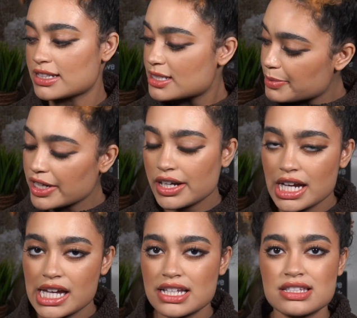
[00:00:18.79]

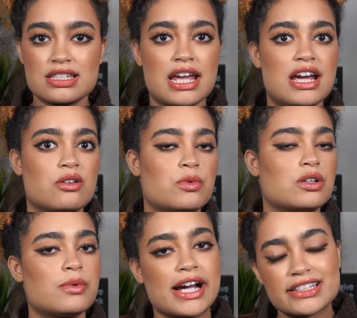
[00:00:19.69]
experience and
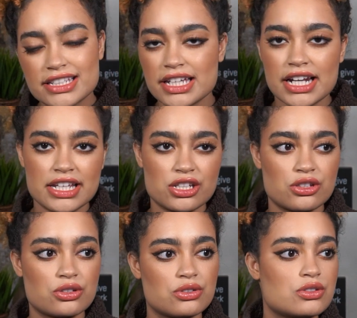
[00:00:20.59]
what wax kit I
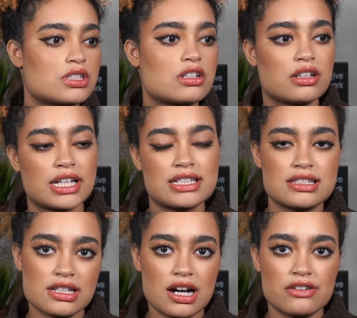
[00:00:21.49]
use and all that
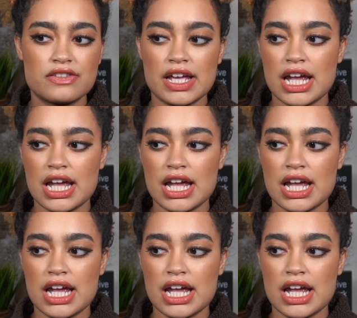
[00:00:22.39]
stuff,